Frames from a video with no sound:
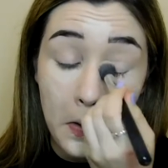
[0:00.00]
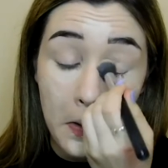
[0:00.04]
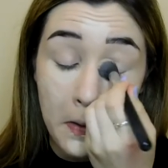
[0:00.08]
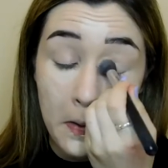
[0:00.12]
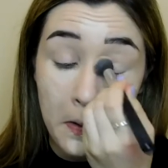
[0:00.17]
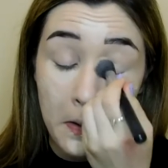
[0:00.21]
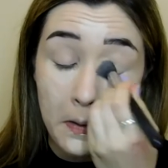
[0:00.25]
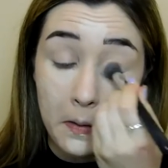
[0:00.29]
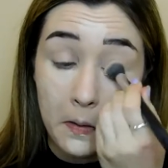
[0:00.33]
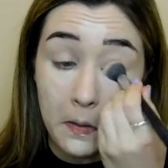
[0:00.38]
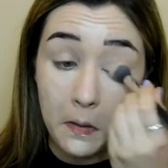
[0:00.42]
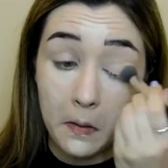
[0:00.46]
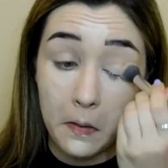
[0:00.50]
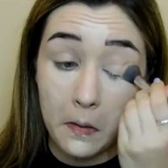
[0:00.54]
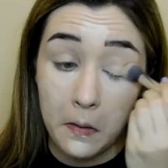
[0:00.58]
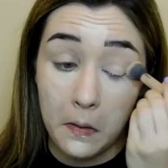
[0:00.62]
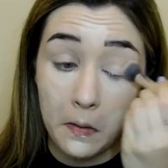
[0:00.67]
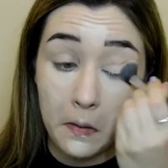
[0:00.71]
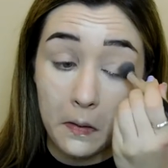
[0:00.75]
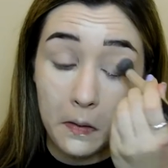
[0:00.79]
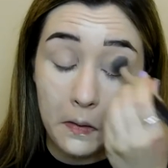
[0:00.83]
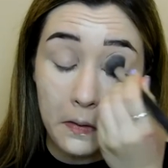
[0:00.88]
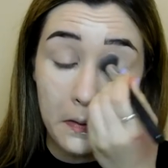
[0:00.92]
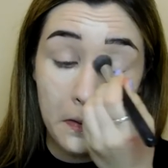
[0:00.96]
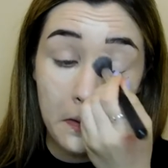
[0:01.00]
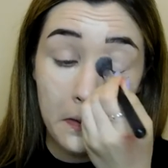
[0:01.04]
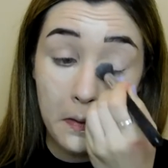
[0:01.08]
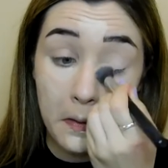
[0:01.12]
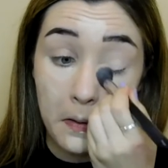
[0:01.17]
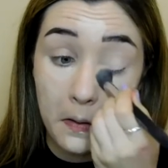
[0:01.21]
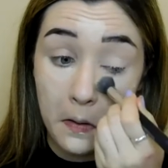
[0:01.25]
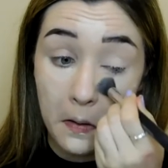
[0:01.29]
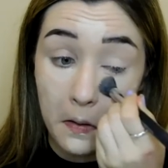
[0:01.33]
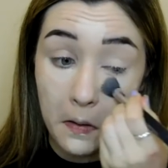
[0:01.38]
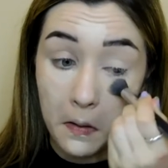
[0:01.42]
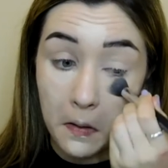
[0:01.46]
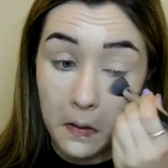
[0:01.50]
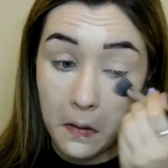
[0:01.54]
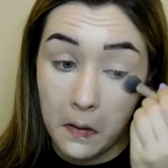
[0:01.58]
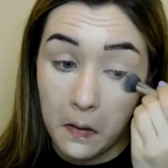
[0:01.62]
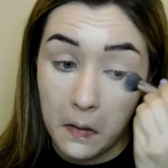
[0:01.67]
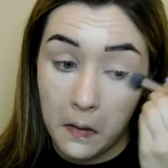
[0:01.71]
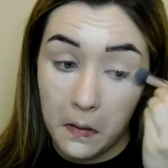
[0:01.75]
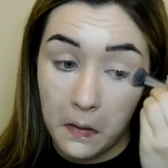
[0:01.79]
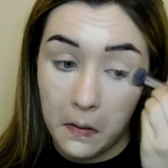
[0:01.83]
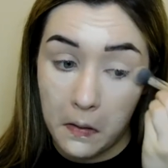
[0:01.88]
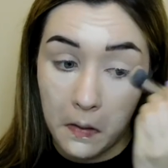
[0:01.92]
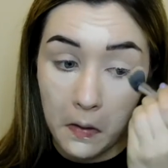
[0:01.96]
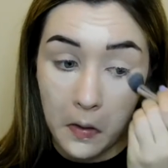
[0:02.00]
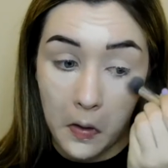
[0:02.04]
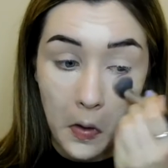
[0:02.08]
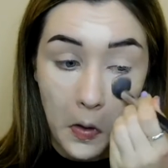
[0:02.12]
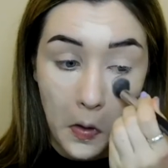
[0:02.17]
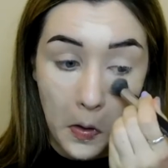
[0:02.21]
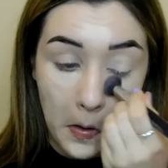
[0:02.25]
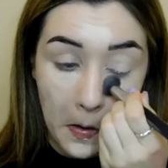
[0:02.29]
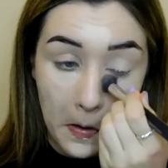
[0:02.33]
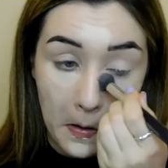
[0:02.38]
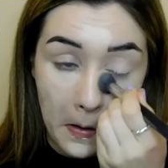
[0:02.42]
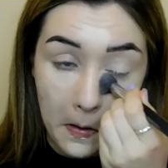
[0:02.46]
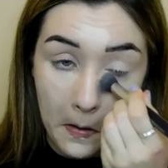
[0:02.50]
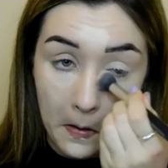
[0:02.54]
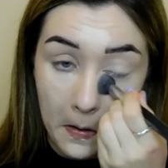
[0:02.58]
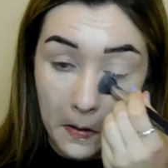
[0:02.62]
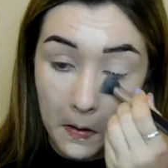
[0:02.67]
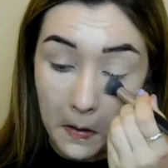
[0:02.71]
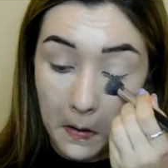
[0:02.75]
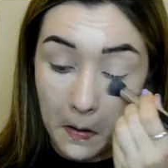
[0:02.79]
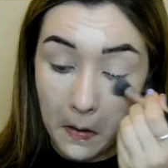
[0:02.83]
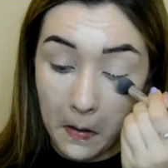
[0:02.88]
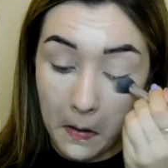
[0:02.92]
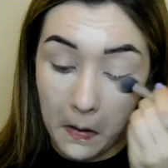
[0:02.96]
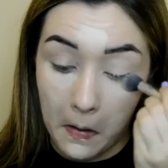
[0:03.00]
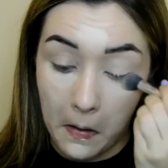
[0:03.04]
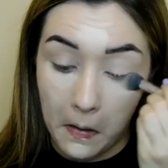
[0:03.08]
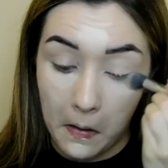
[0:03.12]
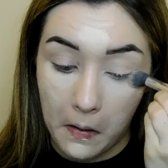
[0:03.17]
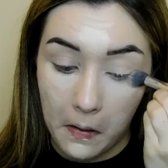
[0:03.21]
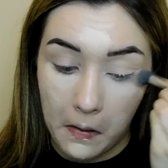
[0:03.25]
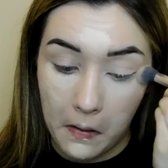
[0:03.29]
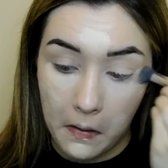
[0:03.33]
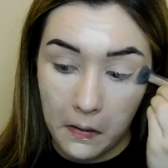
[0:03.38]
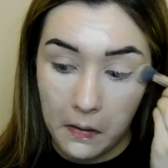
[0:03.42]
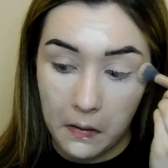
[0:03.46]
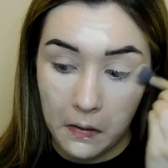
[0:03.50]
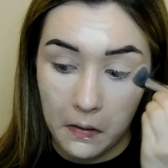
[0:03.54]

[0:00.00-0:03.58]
[no speech]